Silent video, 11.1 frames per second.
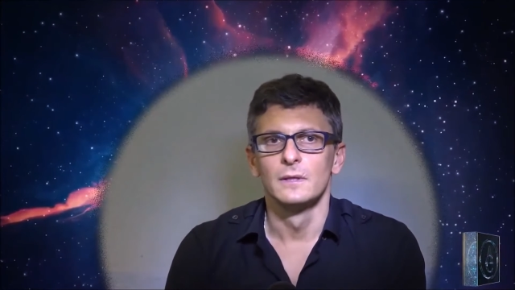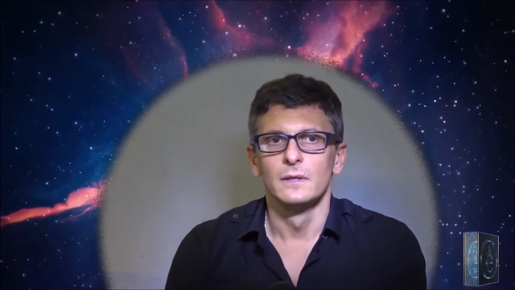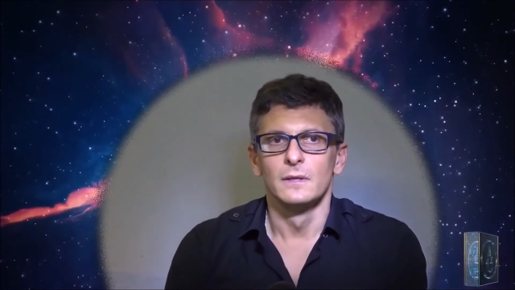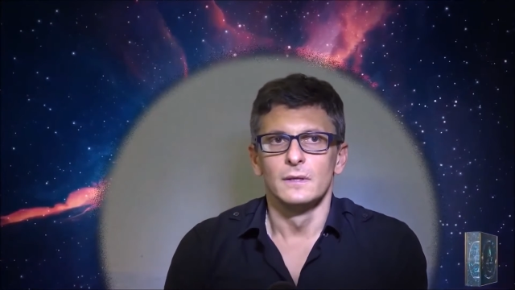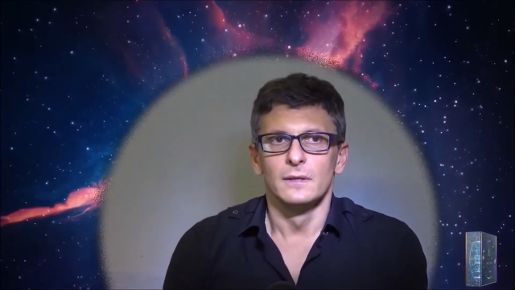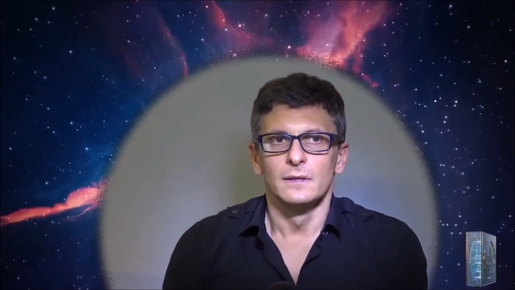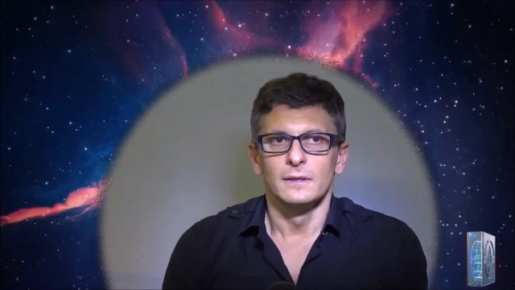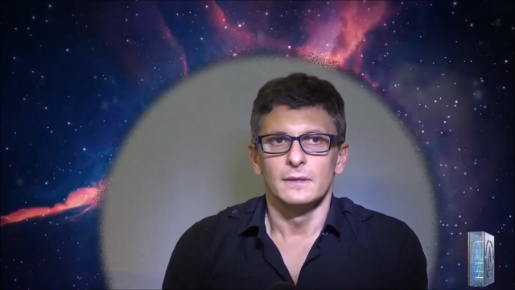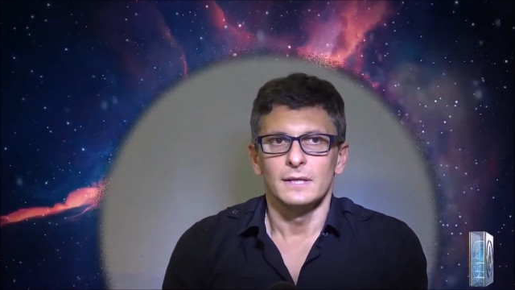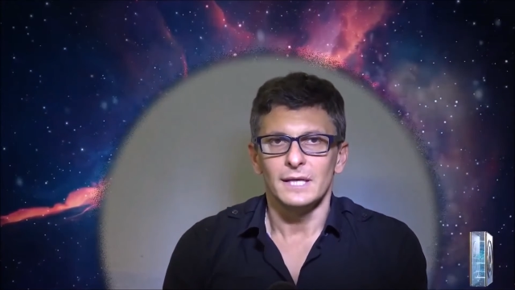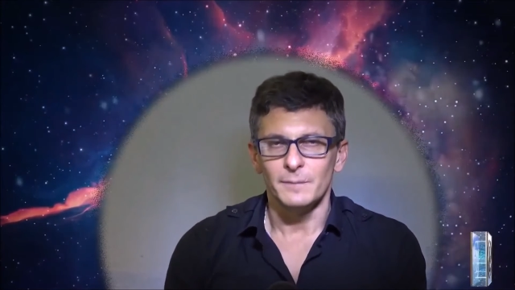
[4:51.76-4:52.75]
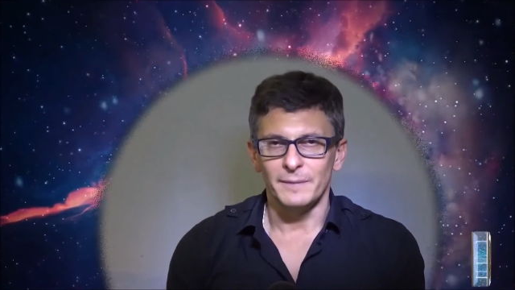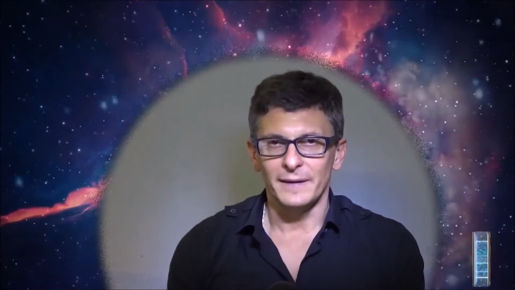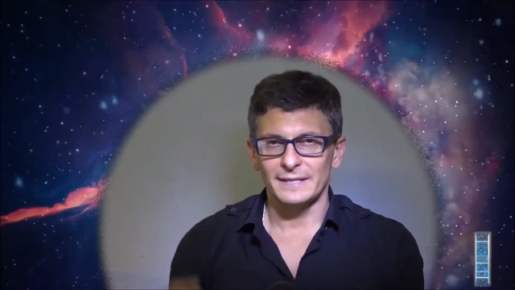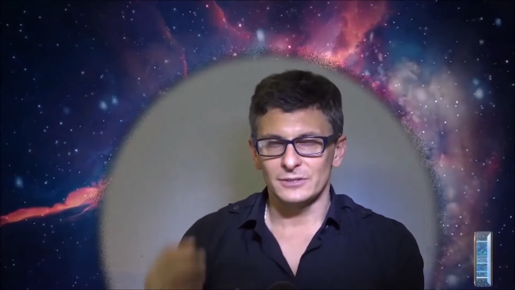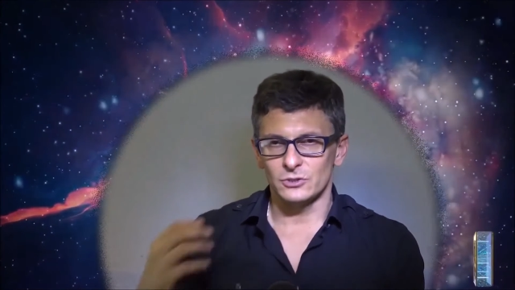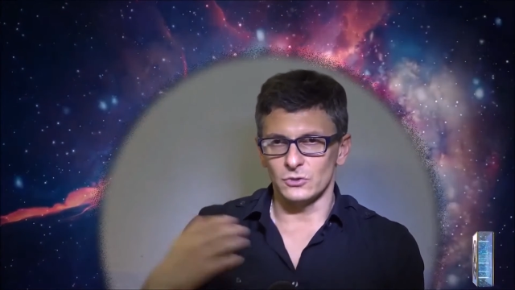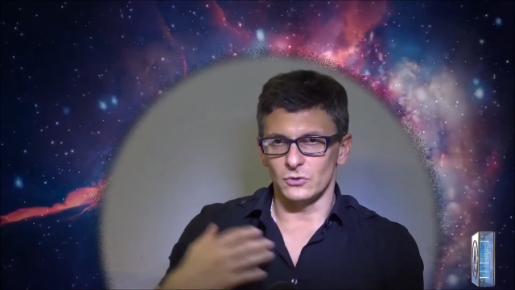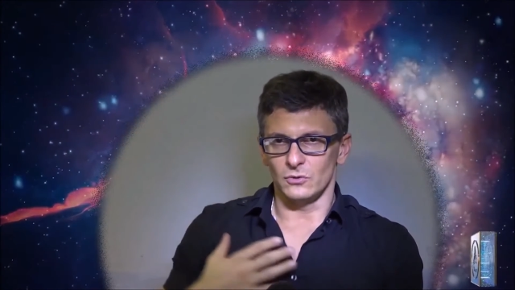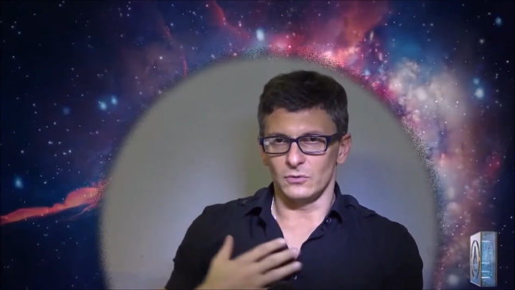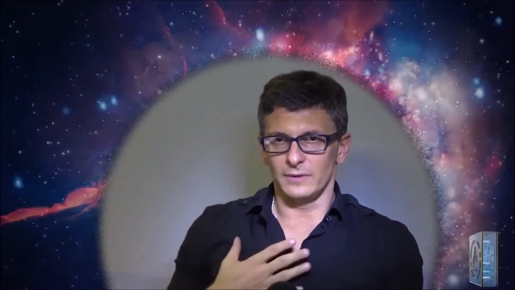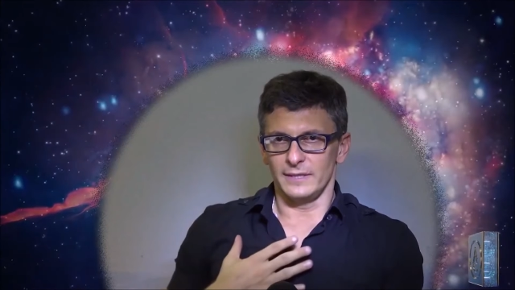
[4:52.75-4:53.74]
His chest was
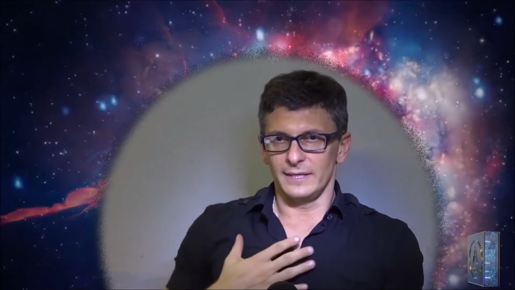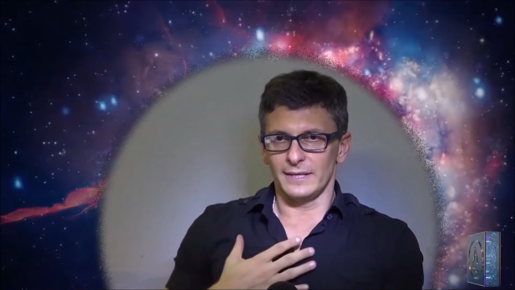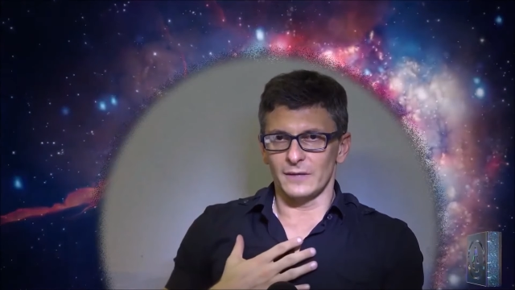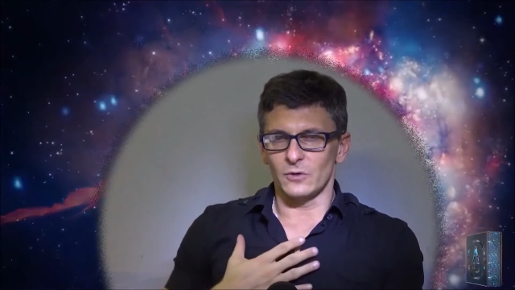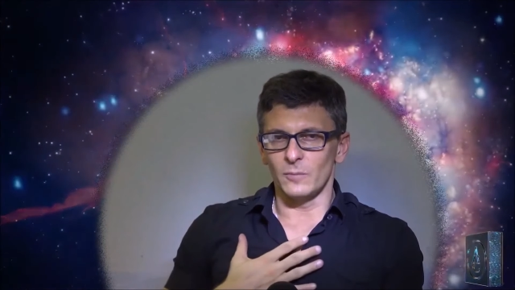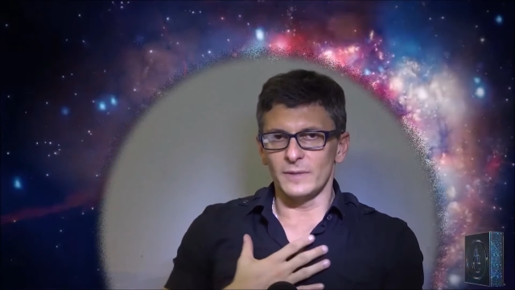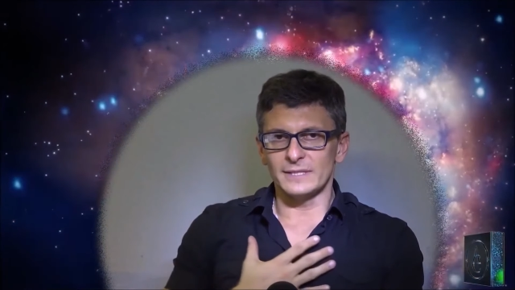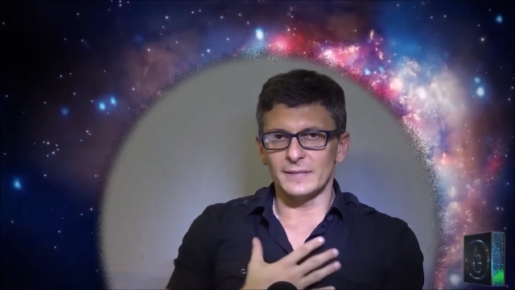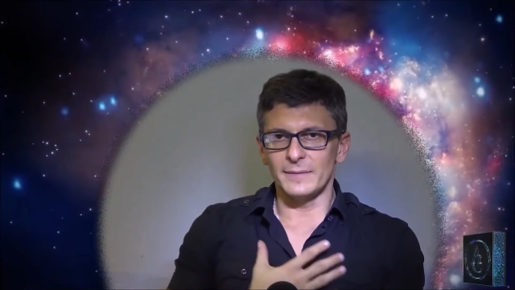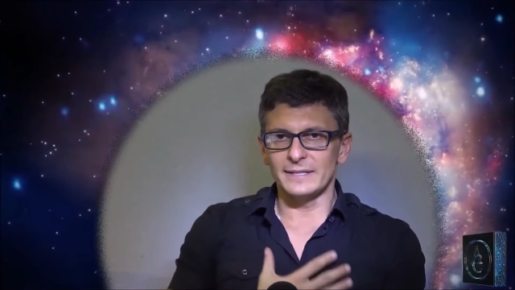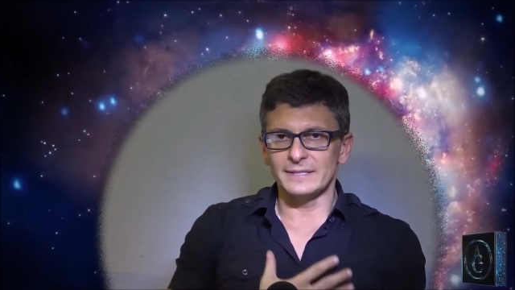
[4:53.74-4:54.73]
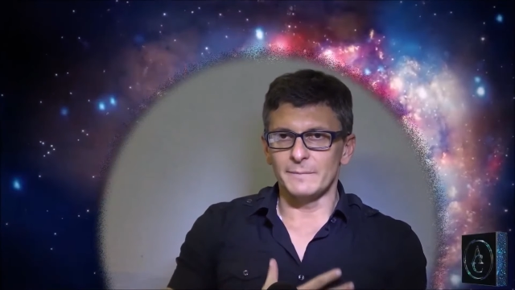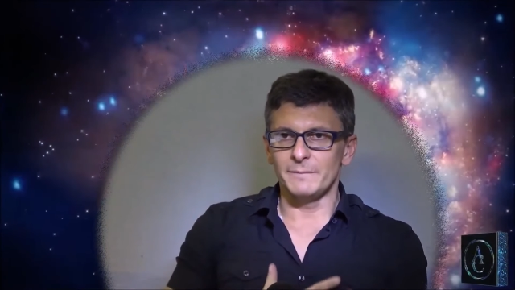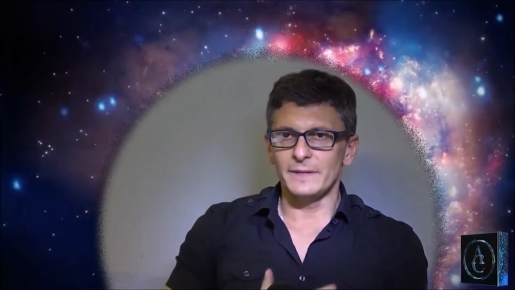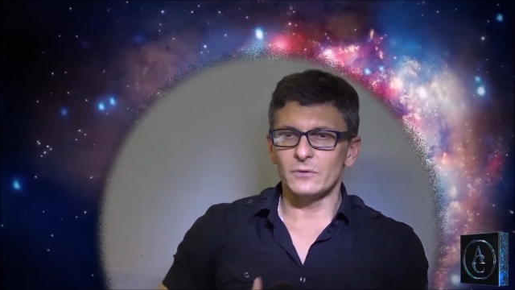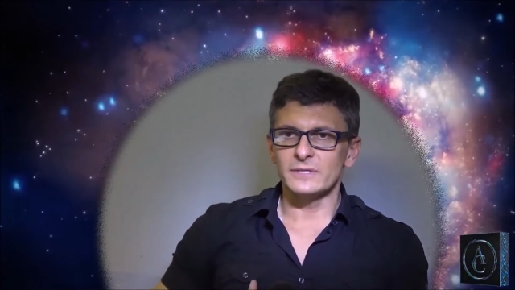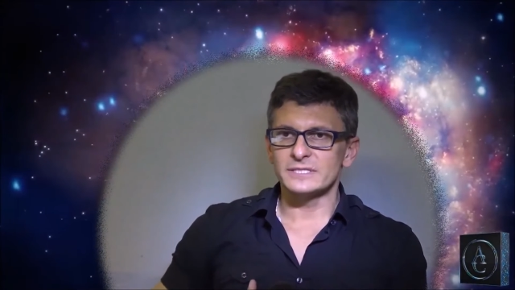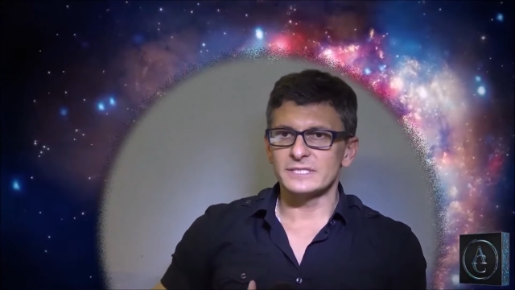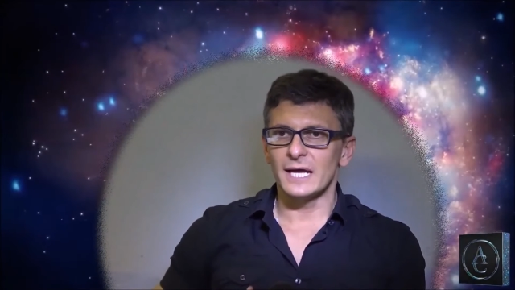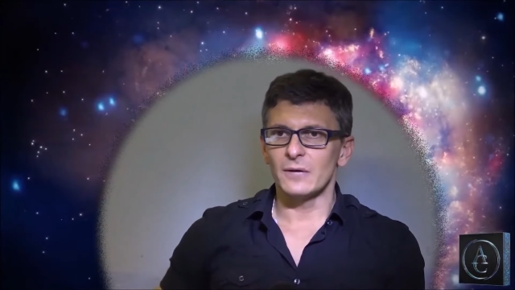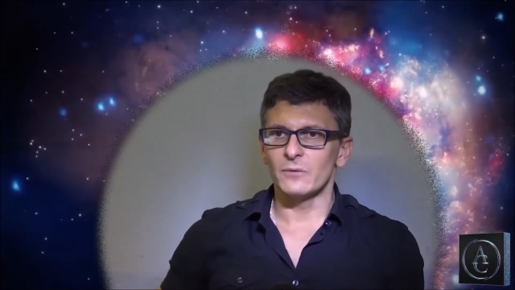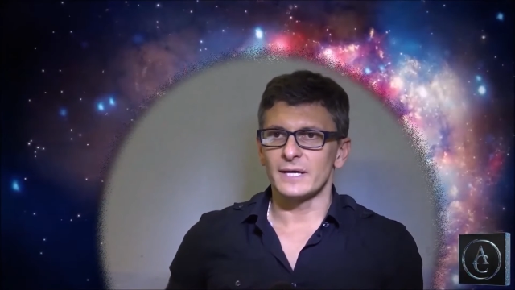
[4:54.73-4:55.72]
completely full of blood, it,
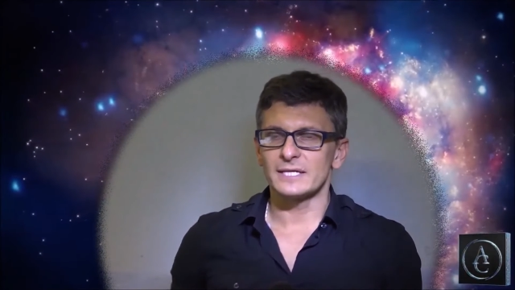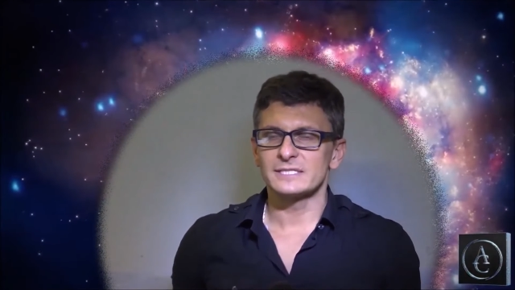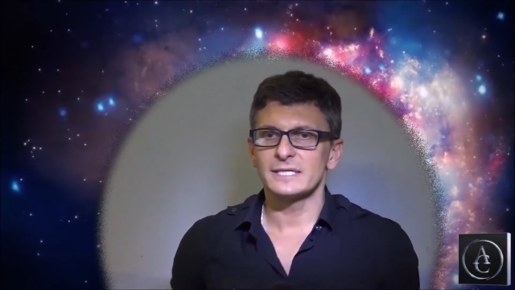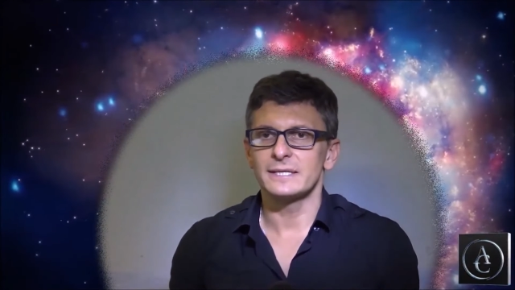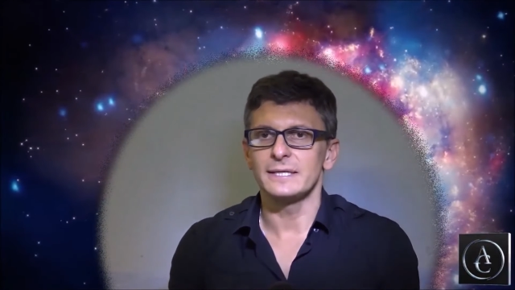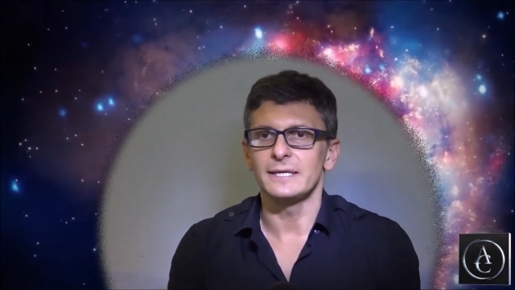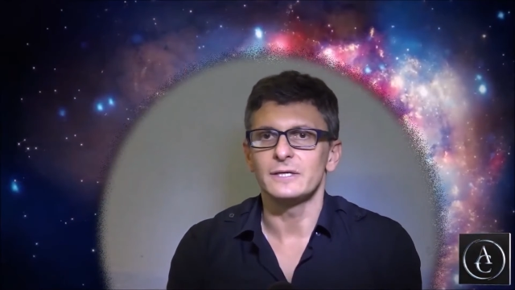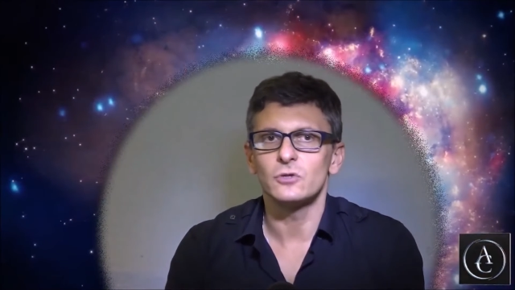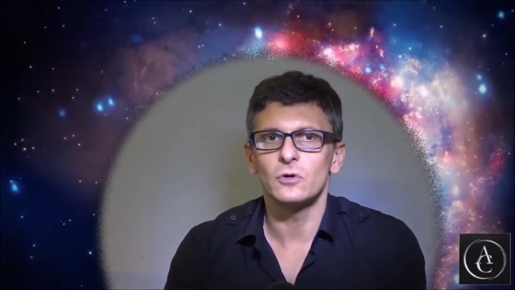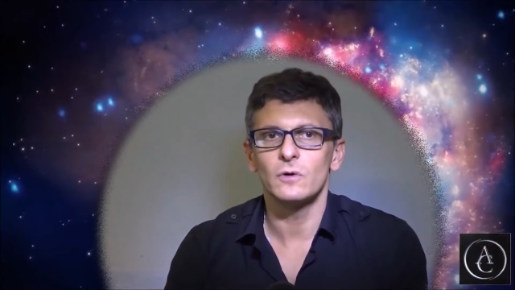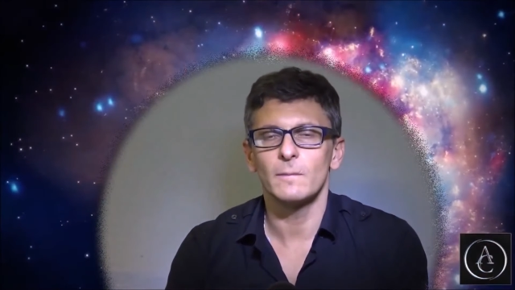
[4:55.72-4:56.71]
but it was dry,